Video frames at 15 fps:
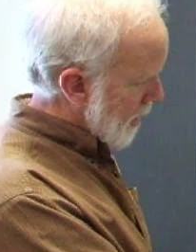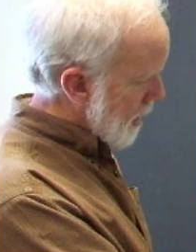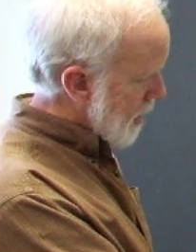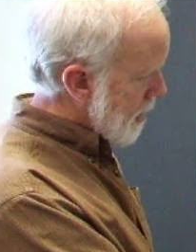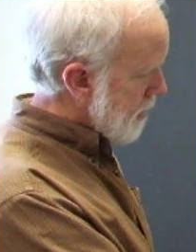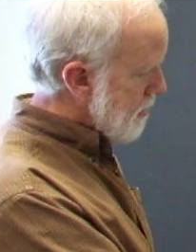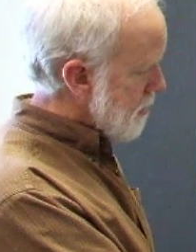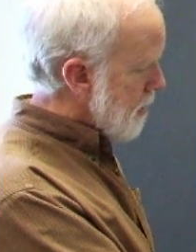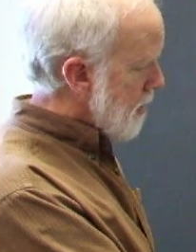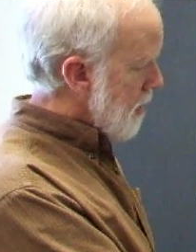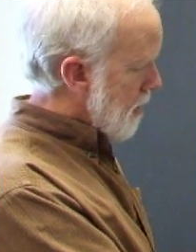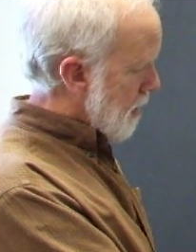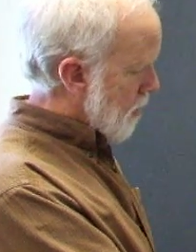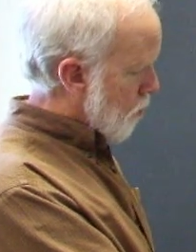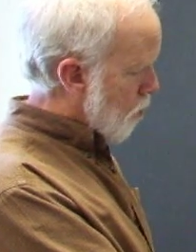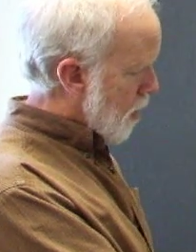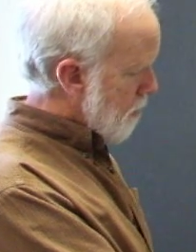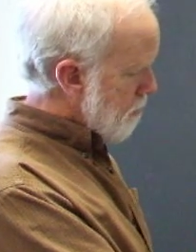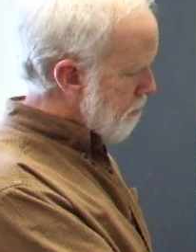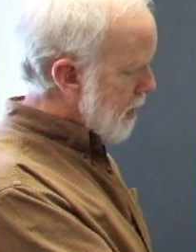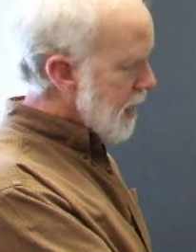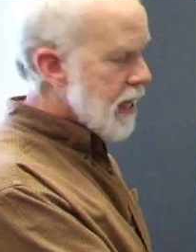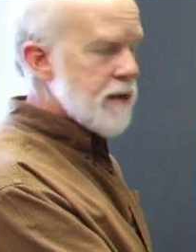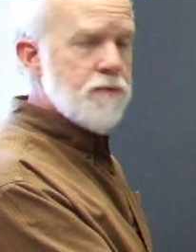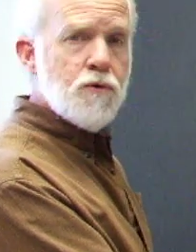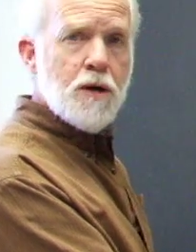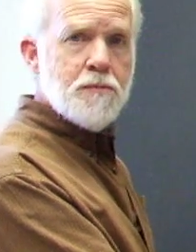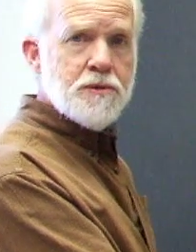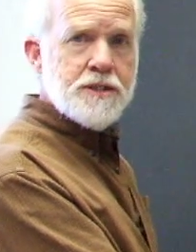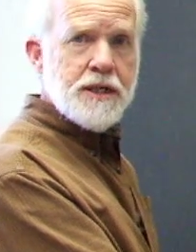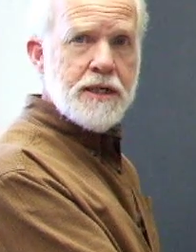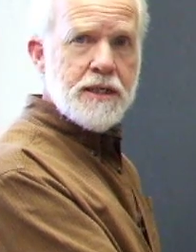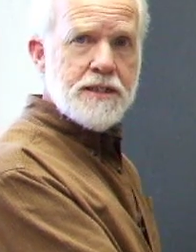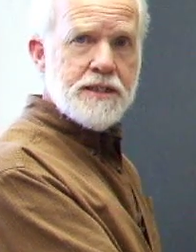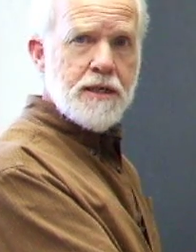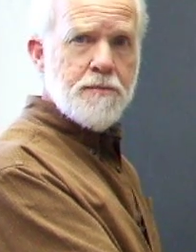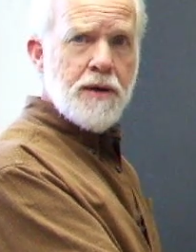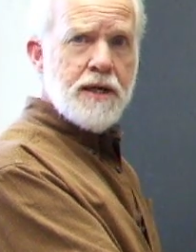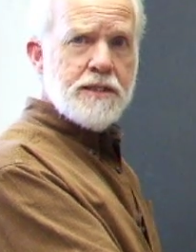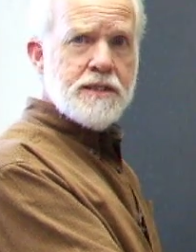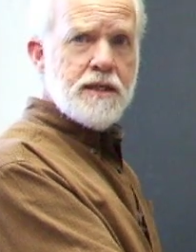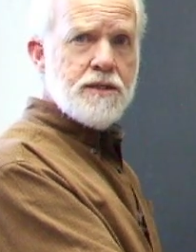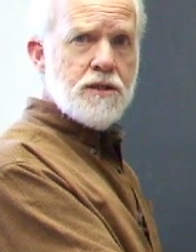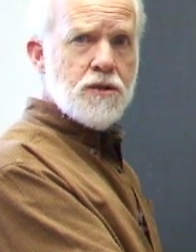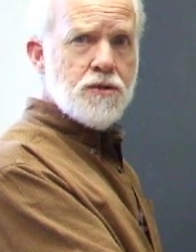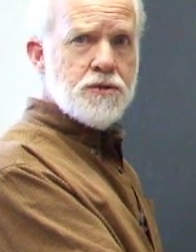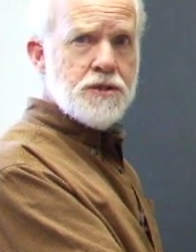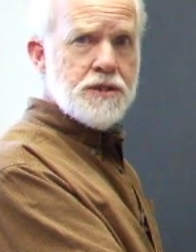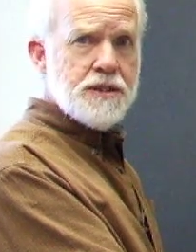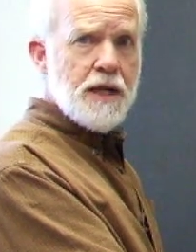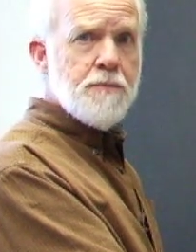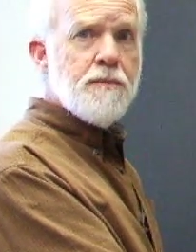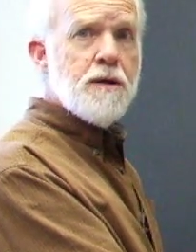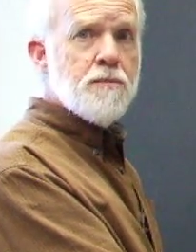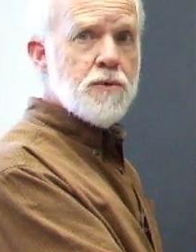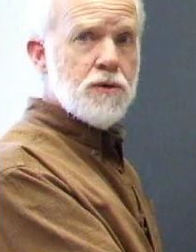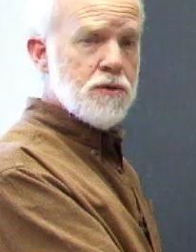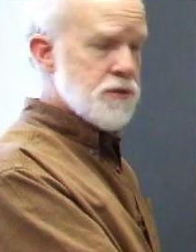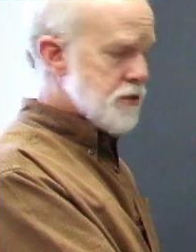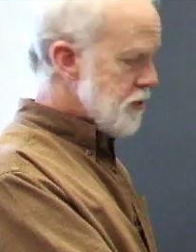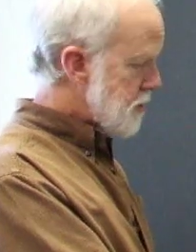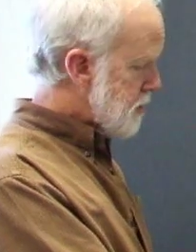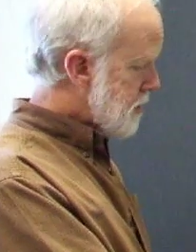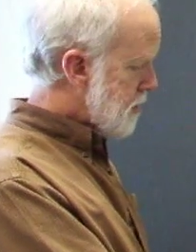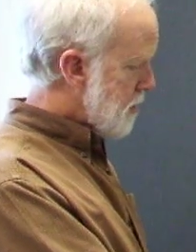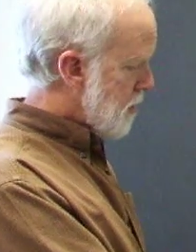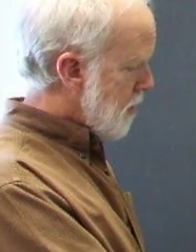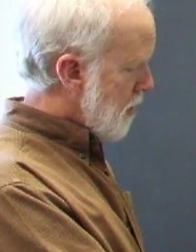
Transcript: and one band representing semitendinosus and membranosus,